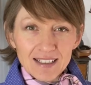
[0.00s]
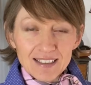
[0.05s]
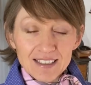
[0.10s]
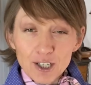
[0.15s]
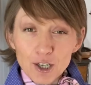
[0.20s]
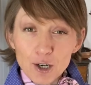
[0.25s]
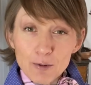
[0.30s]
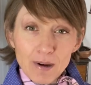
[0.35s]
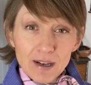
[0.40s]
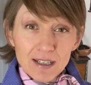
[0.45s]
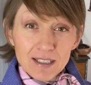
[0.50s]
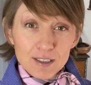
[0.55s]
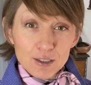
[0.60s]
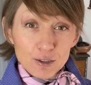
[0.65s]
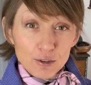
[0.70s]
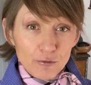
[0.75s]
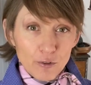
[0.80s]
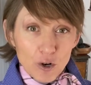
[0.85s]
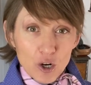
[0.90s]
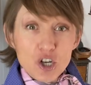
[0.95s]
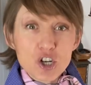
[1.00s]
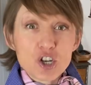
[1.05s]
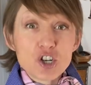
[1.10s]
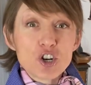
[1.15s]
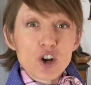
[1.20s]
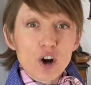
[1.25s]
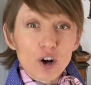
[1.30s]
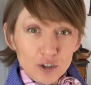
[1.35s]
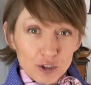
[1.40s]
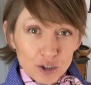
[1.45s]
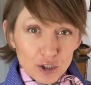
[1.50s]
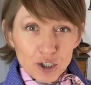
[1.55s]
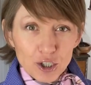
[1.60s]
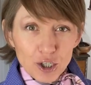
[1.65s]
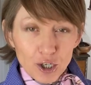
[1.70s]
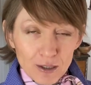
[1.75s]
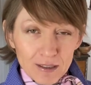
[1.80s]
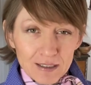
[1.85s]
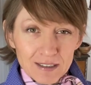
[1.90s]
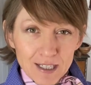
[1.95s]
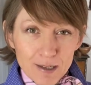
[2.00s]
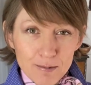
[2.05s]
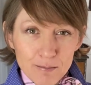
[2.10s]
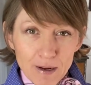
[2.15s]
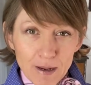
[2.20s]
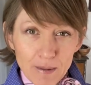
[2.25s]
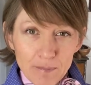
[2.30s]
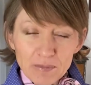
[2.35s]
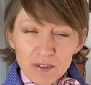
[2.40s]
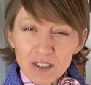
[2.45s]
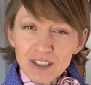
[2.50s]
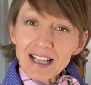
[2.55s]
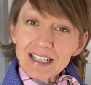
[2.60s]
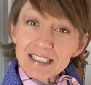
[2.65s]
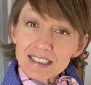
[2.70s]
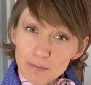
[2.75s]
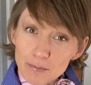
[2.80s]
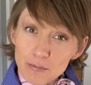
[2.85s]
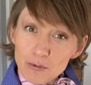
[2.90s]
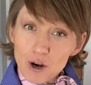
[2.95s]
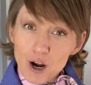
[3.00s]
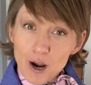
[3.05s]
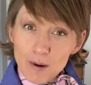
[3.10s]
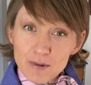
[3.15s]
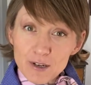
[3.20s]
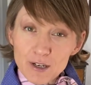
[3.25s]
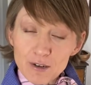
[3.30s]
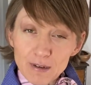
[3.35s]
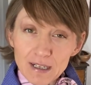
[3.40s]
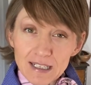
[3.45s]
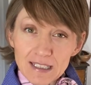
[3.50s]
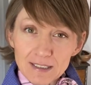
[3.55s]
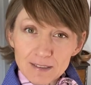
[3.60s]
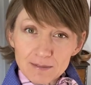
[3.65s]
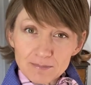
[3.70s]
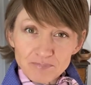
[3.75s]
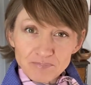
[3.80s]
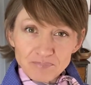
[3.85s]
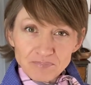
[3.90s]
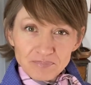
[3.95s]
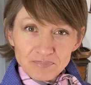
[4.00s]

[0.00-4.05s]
tell myself not to go somewhere. That's the primary reason.